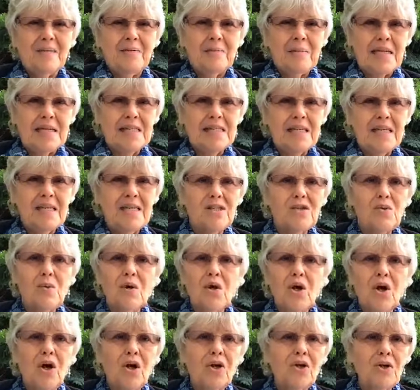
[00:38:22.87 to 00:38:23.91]
Makes sense? So it
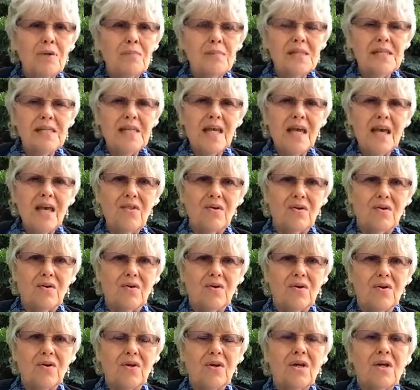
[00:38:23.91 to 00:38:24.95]
all comes together.
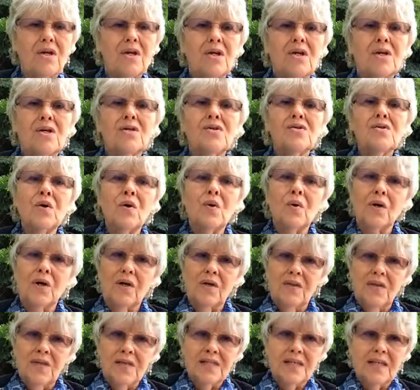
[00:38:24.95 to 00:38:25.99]
So
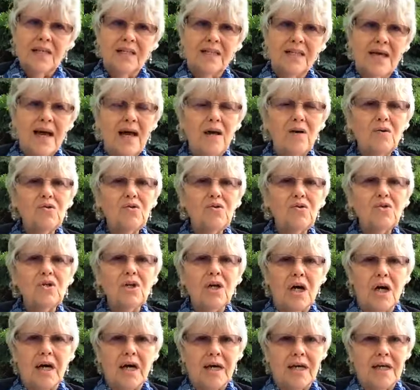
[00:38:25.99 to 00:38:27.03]
this allows your
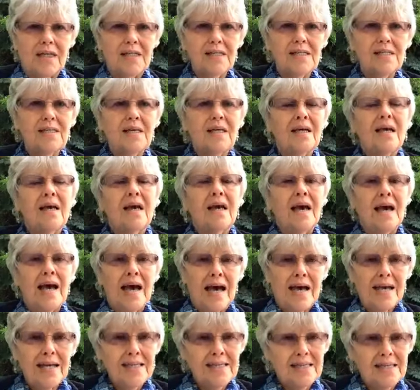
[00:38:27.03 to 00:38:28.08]
guides
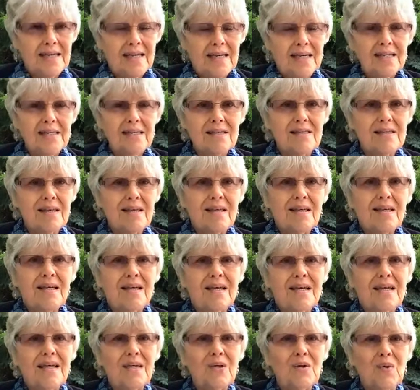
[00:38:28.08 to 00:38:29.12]
access
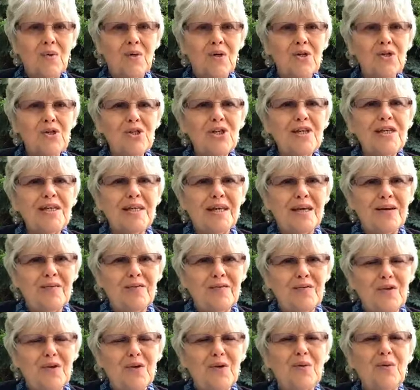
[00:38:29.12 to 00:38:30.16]
in order to give
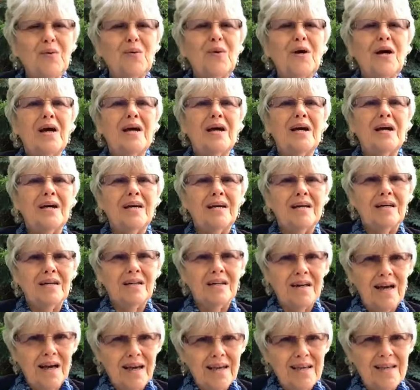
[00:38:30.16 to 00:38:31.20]
you
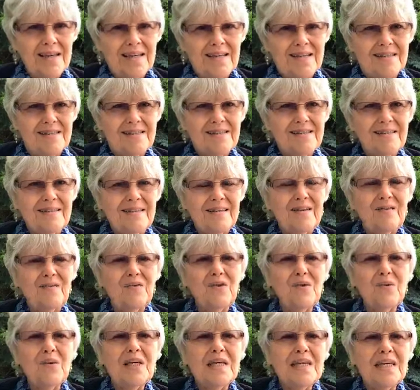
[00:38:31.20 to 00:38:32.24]
guidance, give
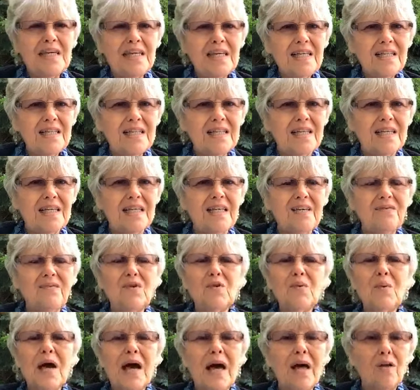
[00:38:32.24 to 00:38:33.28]
you healing, give
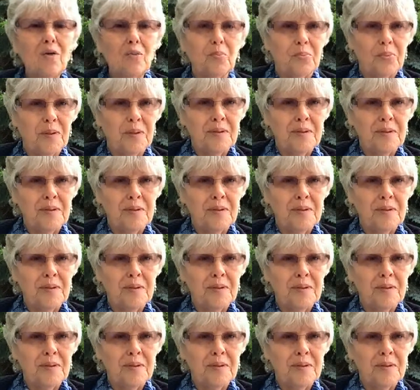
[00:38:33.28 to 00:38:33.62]
you help.